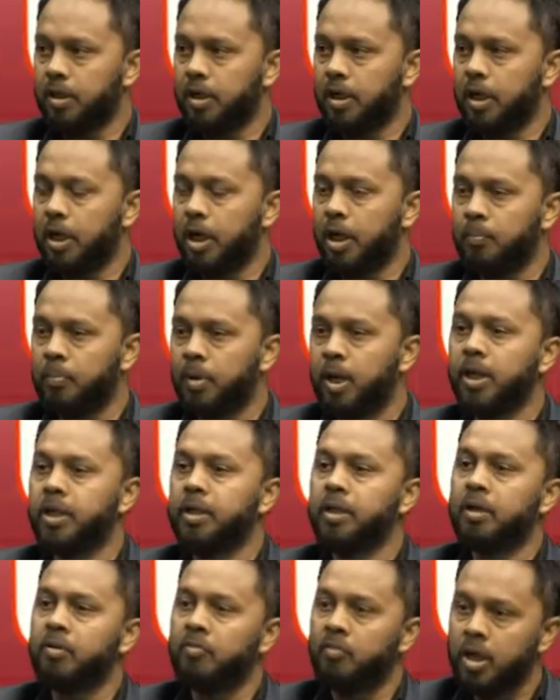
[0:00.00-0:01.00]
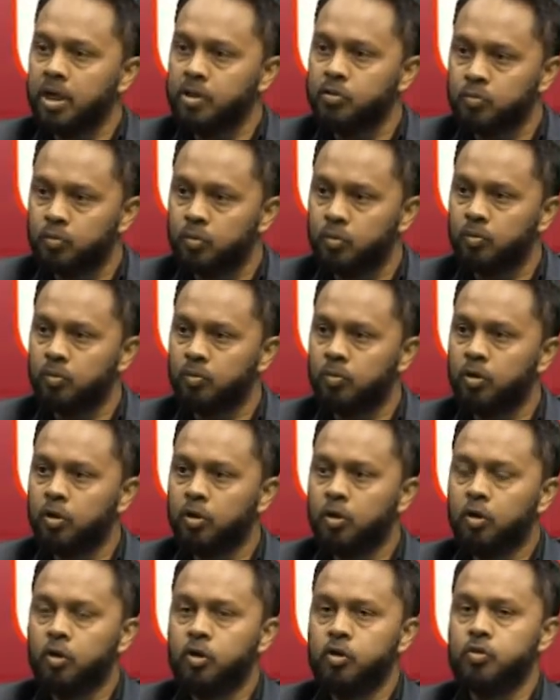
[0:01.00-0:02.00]
applying a right role
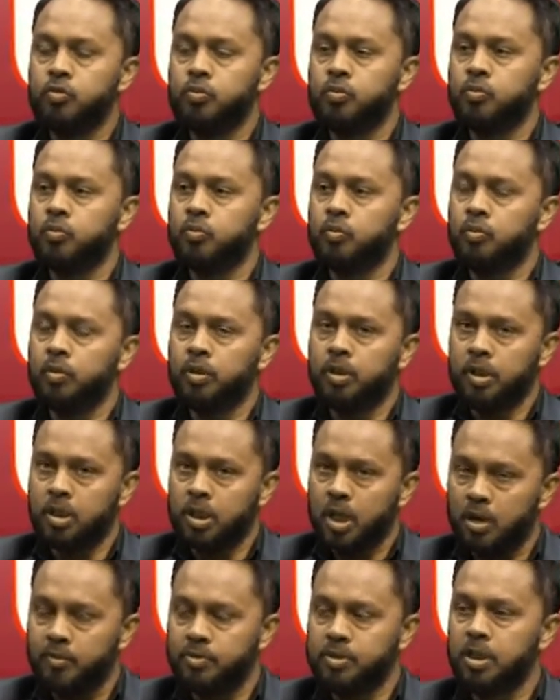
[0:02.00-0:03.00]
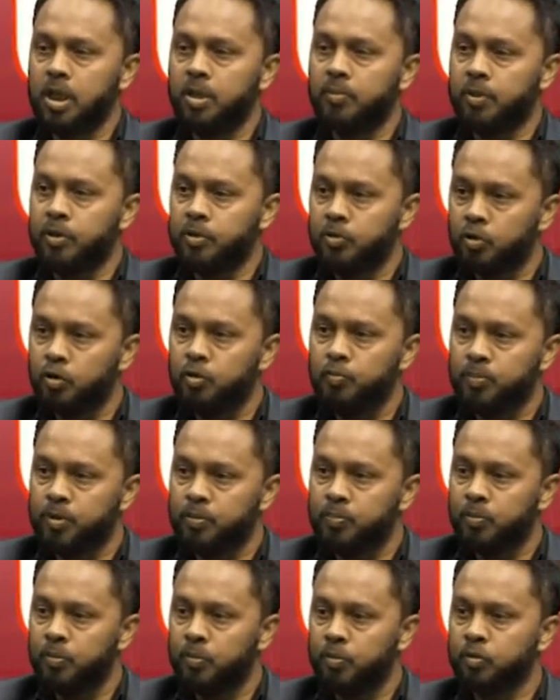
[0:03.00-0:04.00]
to encourage our young
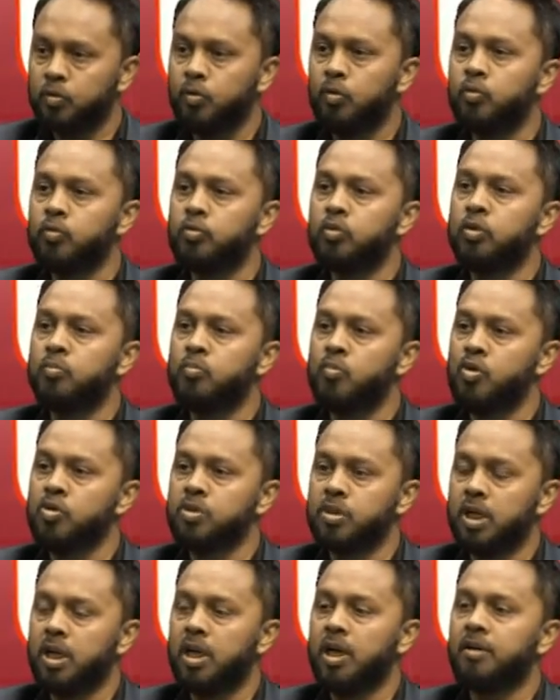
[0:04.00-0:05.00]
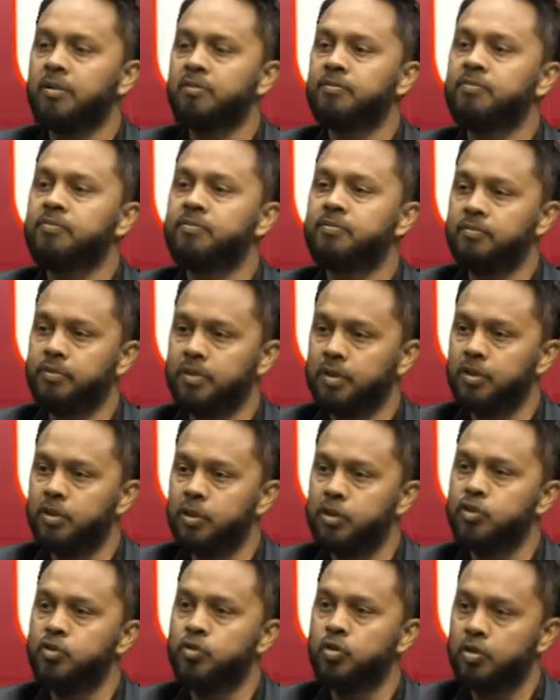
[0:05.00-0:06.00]
people to go to the mosque and have and
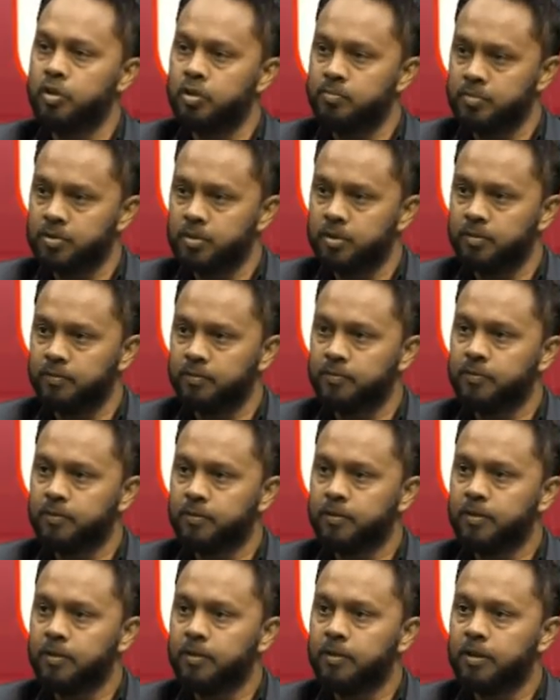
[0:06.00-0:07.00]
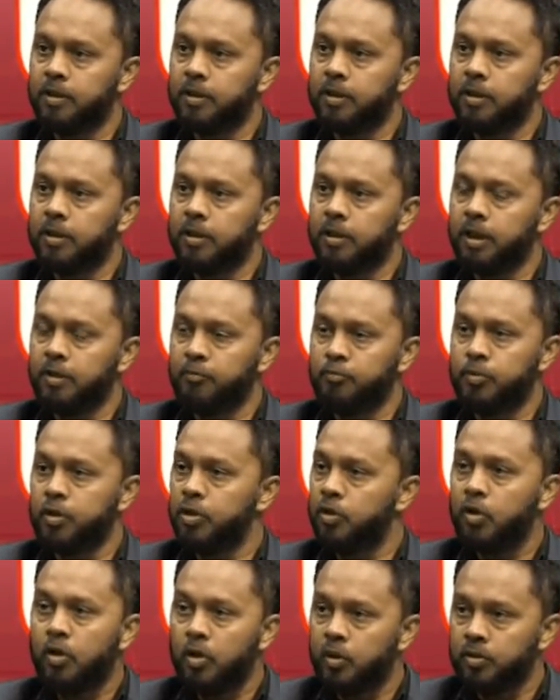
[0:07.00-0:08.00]
enjoy themselves? If we're
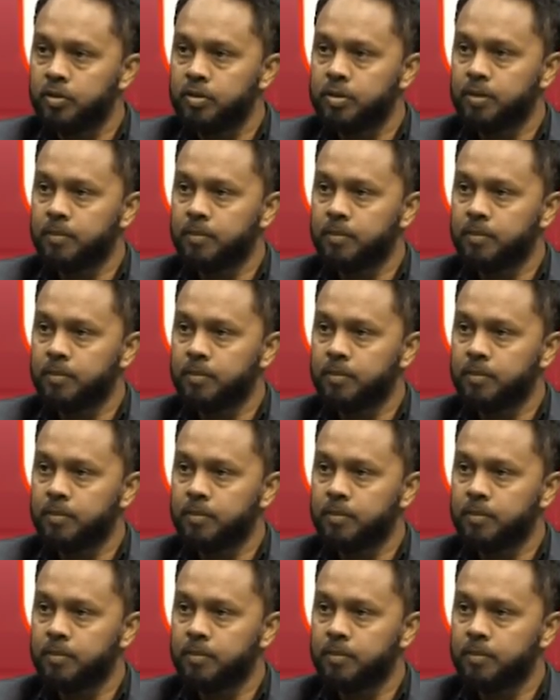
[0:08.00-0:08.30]
not,